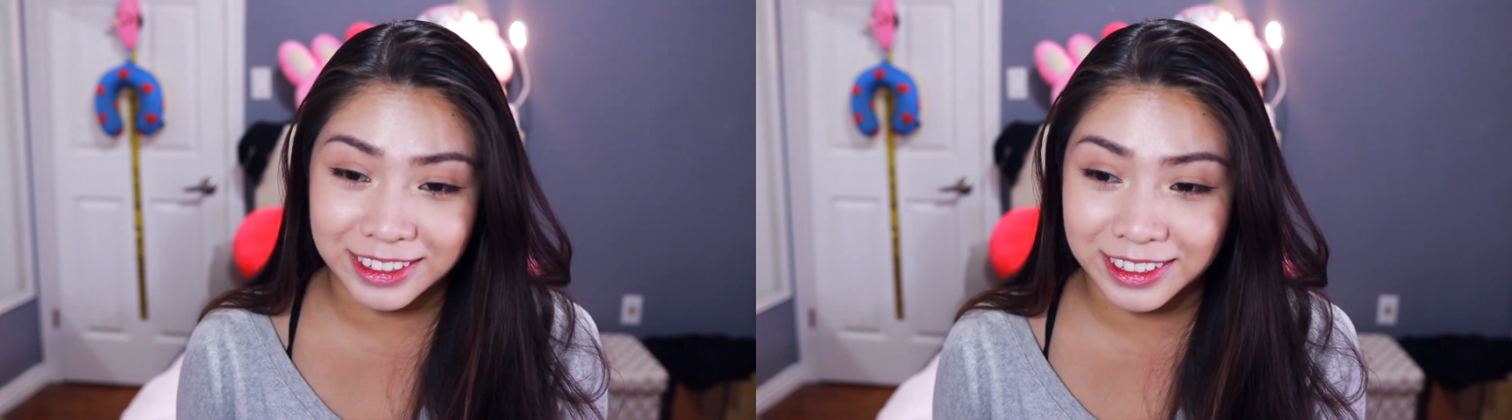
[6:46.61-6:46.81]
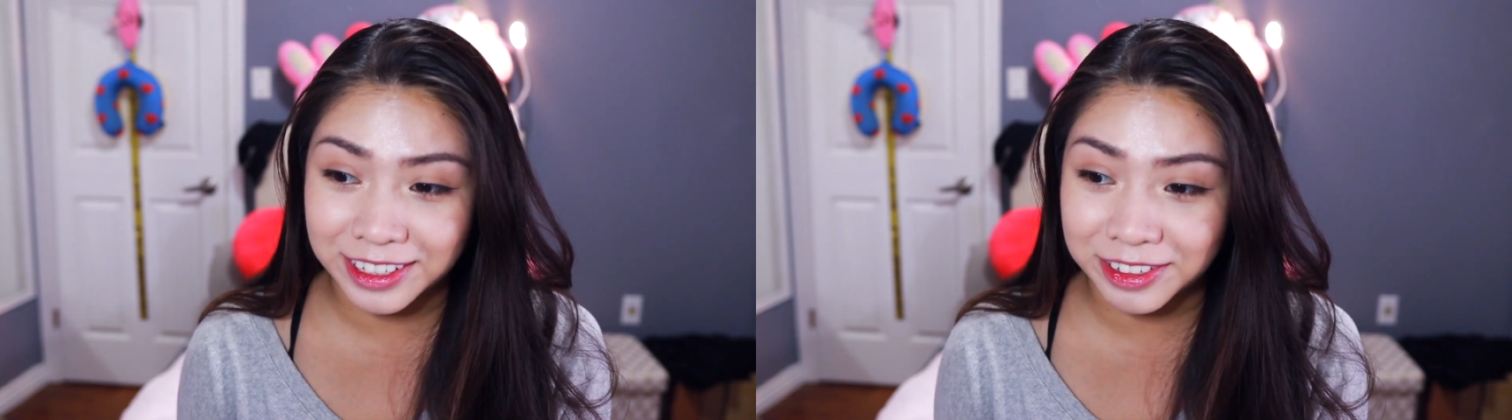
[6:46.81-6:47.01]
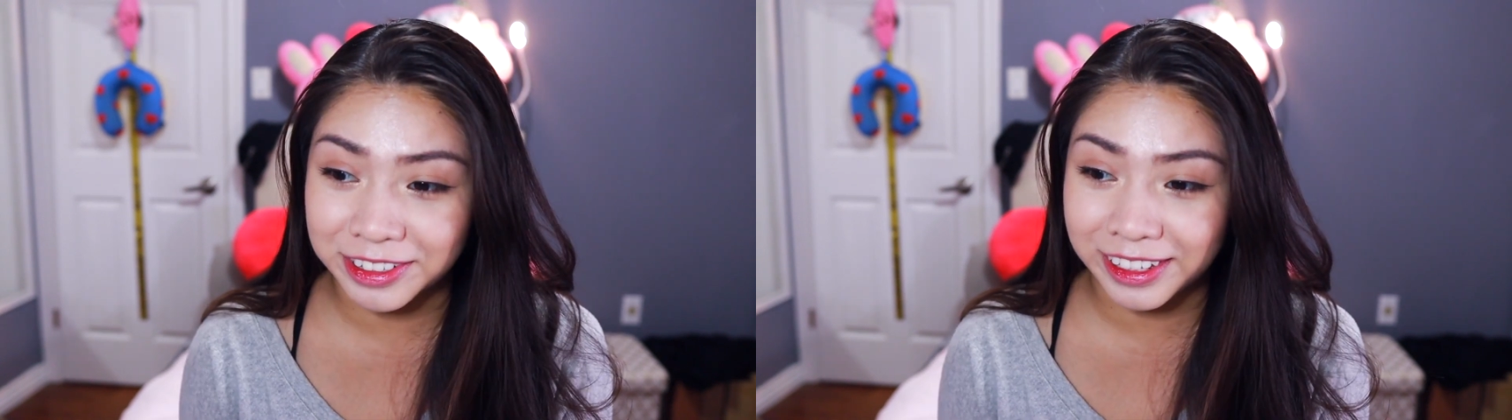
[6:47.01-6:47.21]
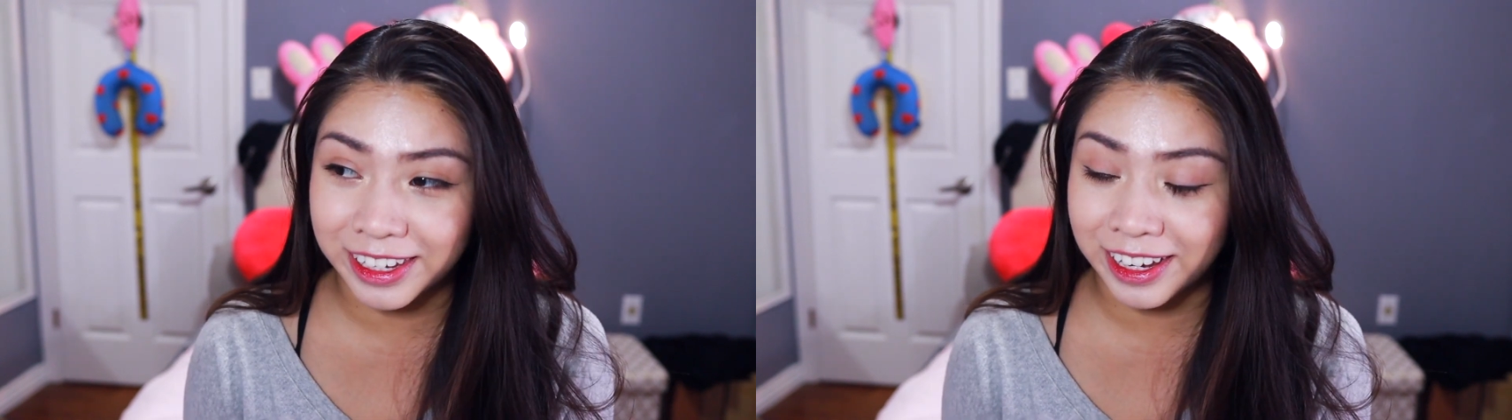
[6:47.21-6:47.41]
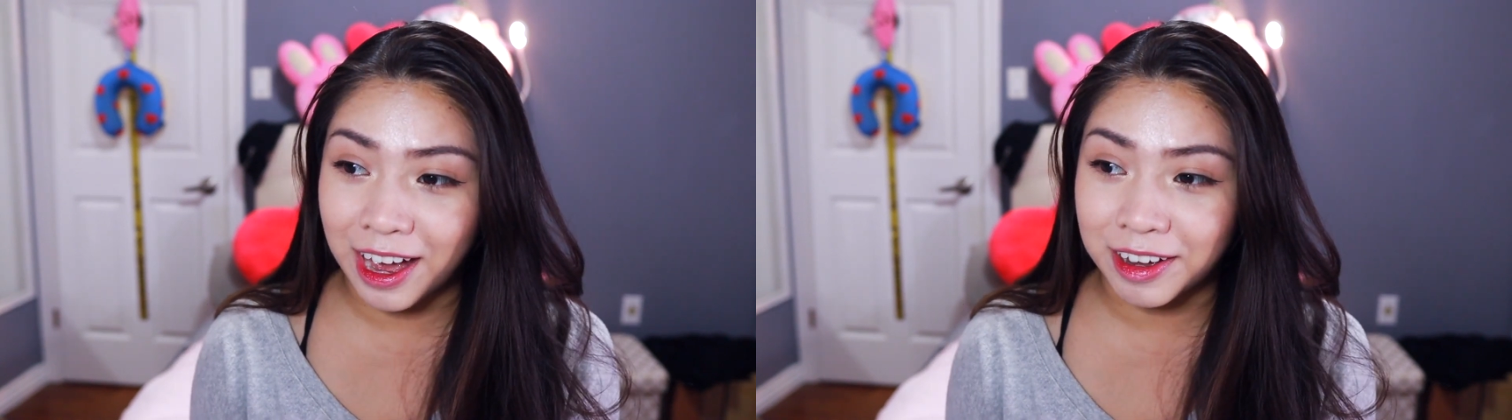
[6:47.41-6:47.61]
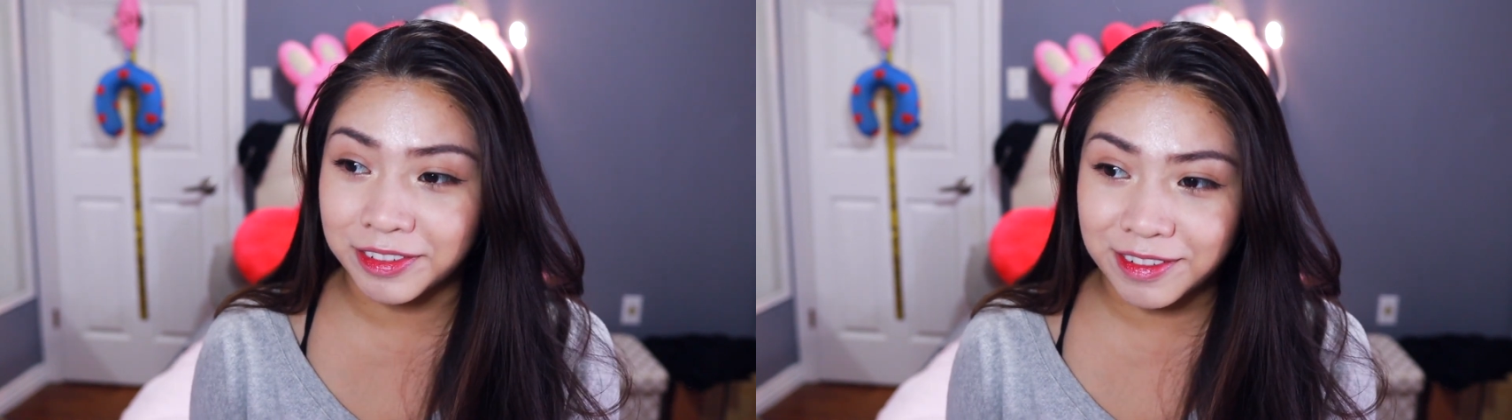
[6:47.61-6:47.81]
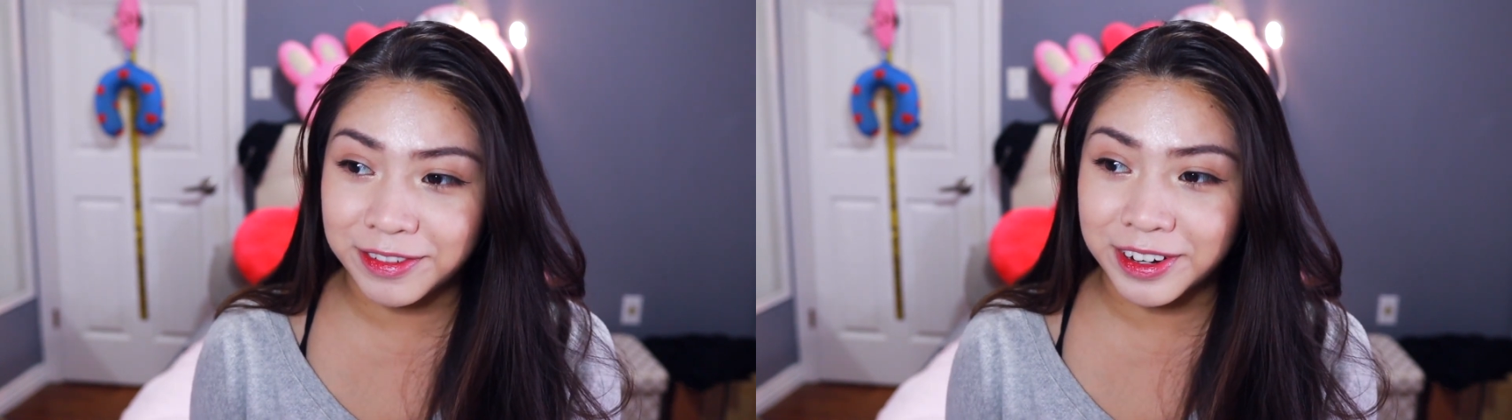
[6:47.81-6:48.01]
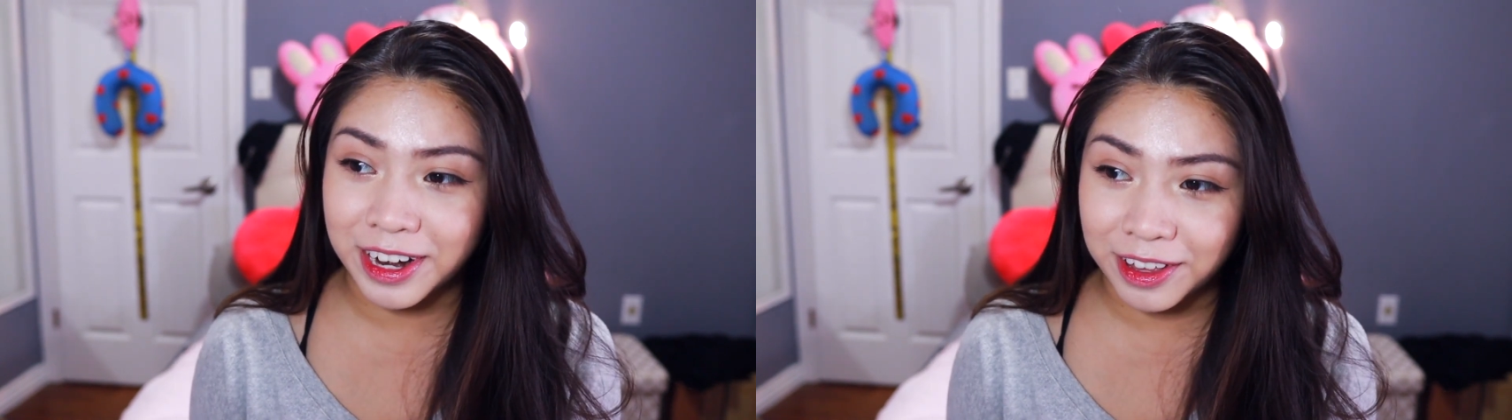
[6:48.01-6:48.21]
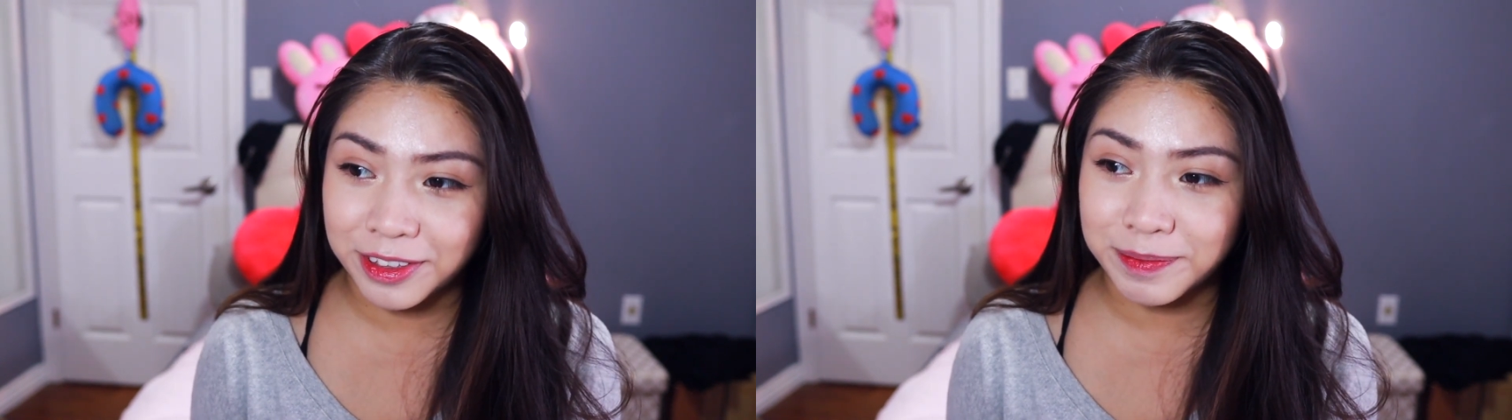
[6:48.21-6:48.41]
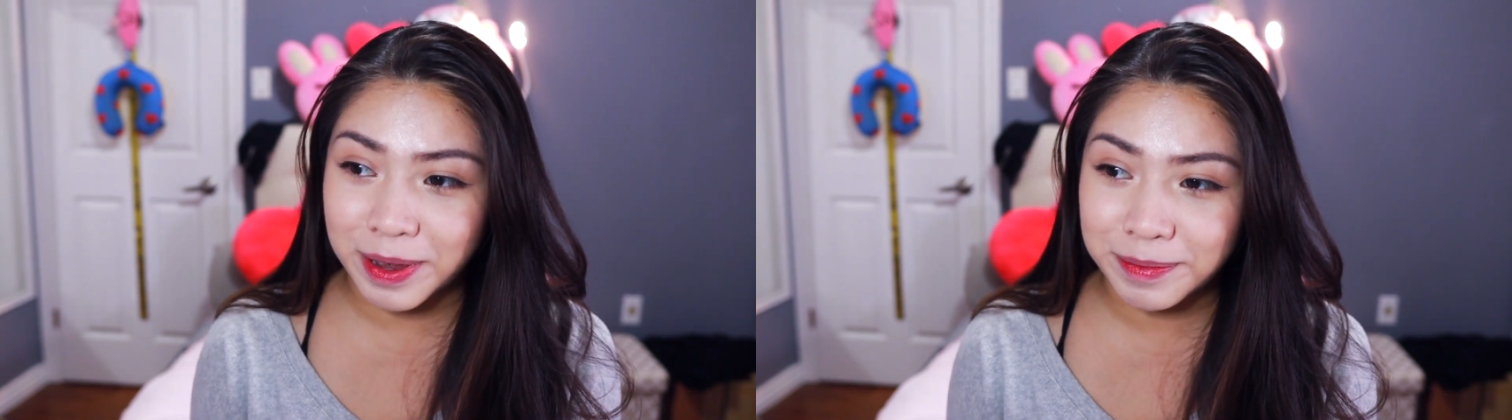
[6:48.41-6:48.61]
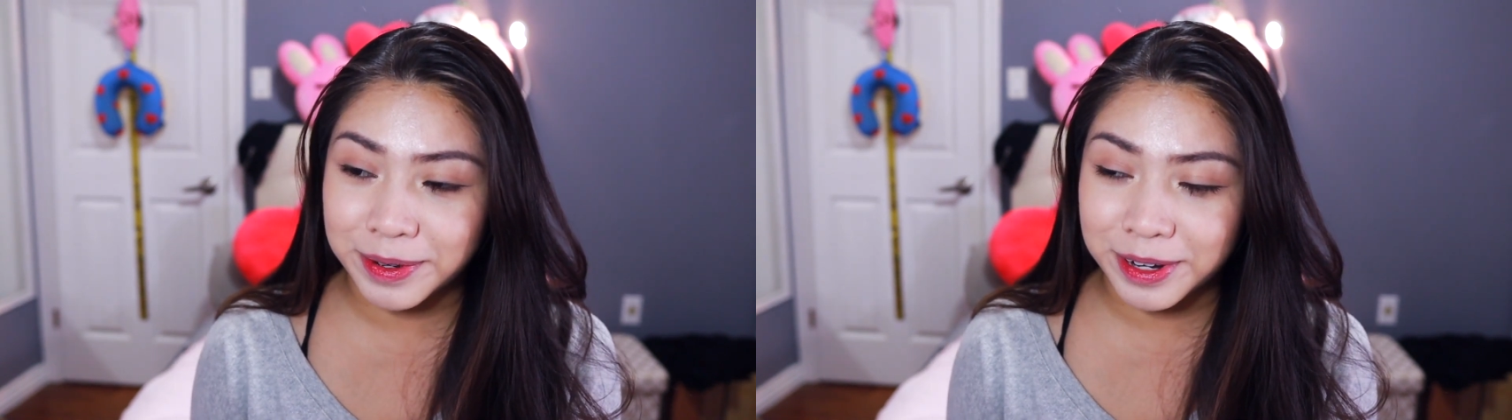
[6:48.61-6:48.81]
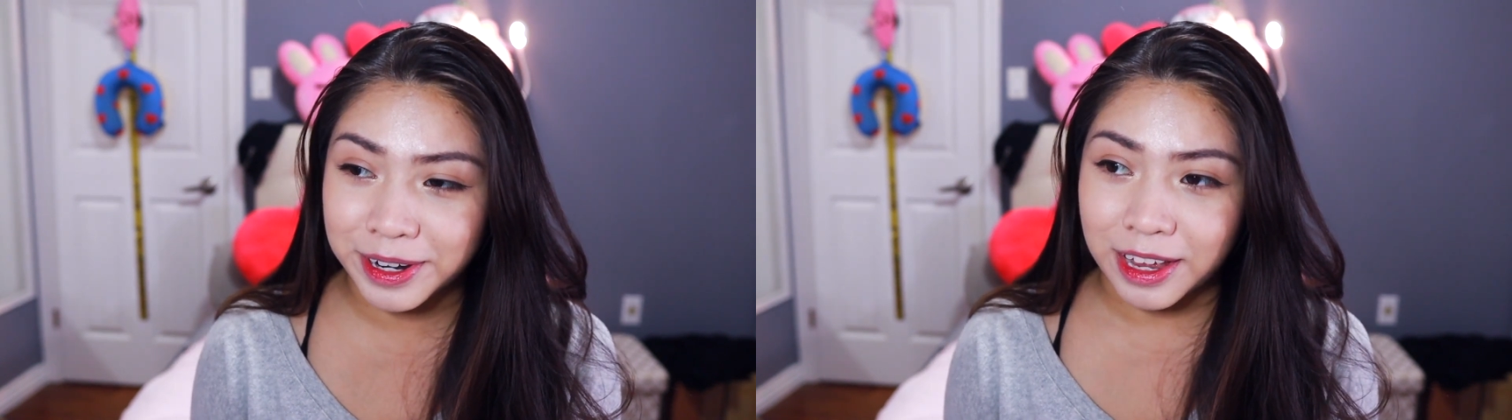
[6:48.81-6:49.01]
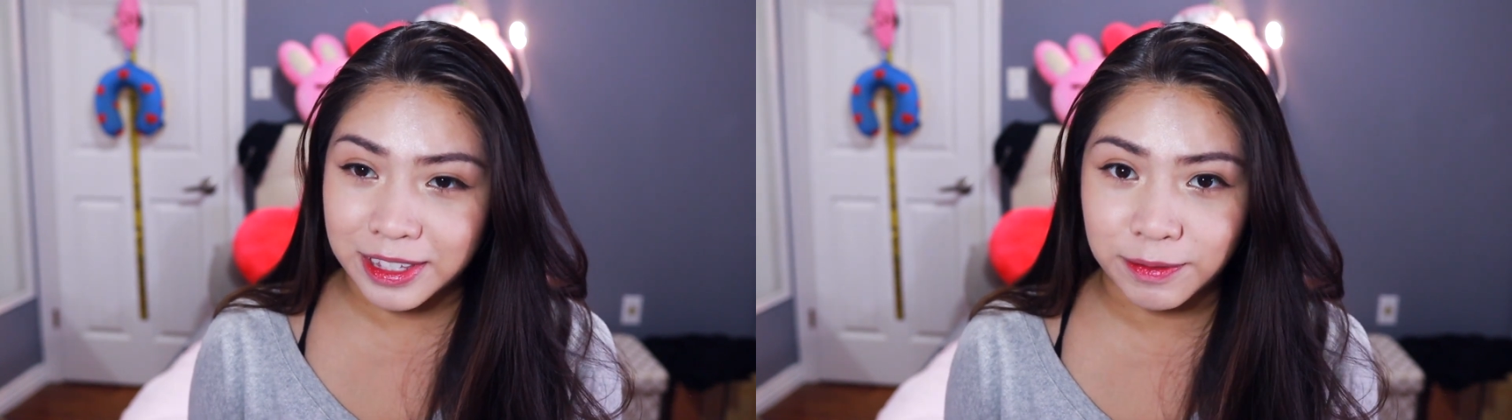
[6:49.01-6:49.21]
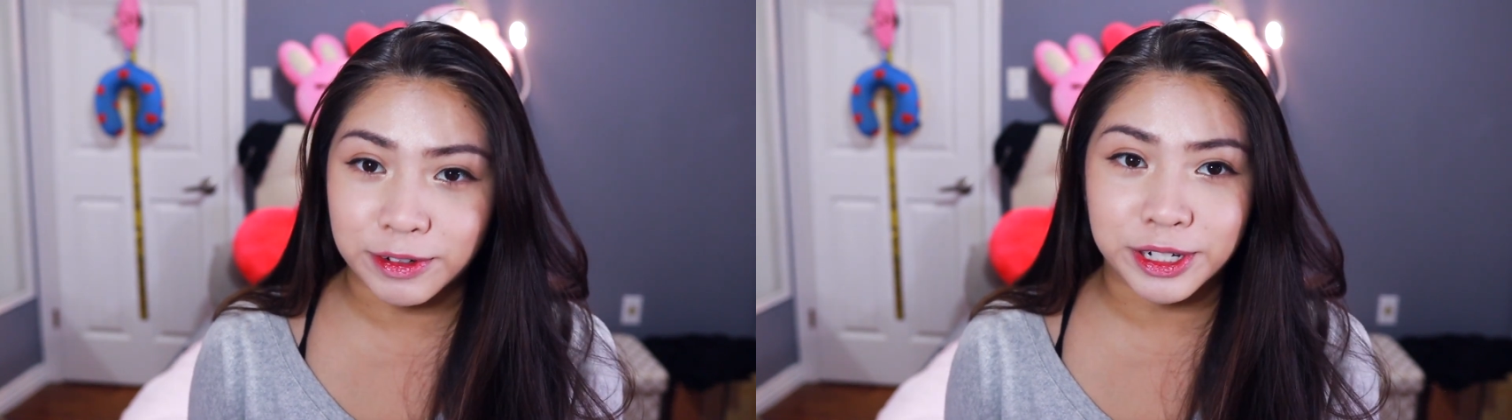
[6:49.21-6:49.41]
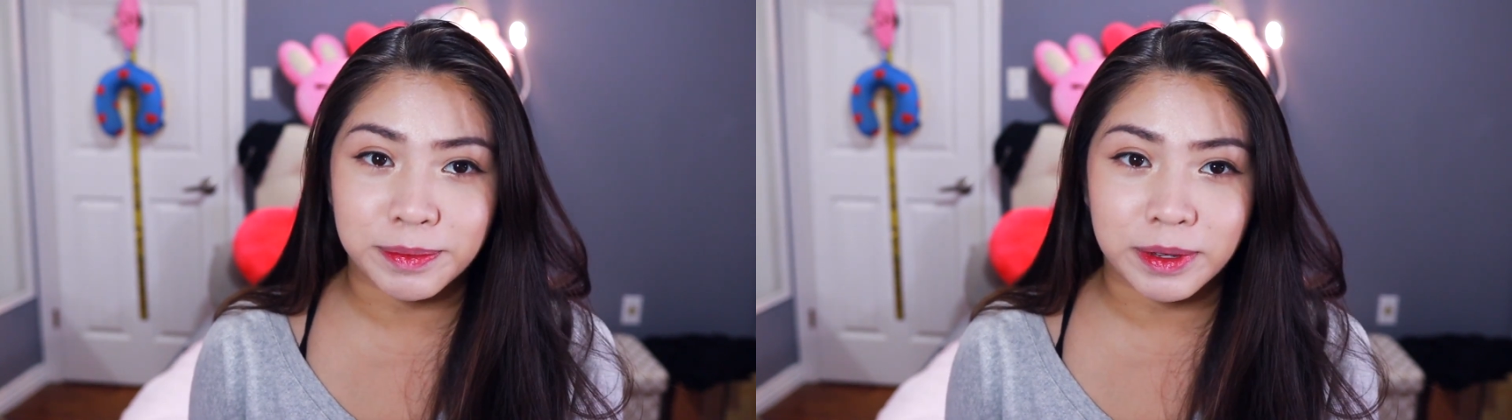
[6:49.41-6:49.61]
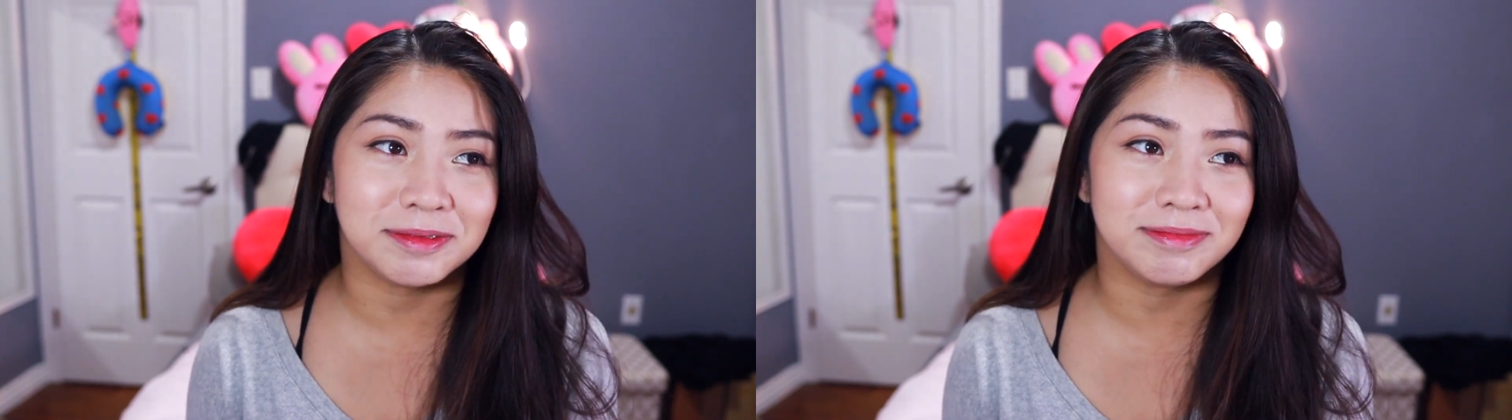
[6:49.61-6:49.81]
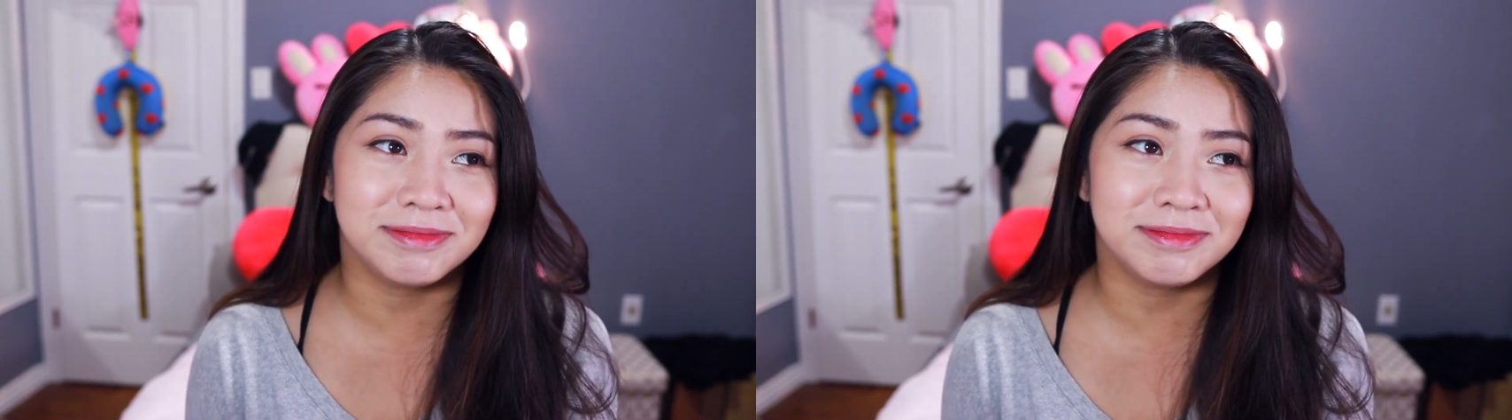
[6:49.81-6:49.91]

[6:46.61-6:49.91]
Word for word: I literally have every other member except for SinB.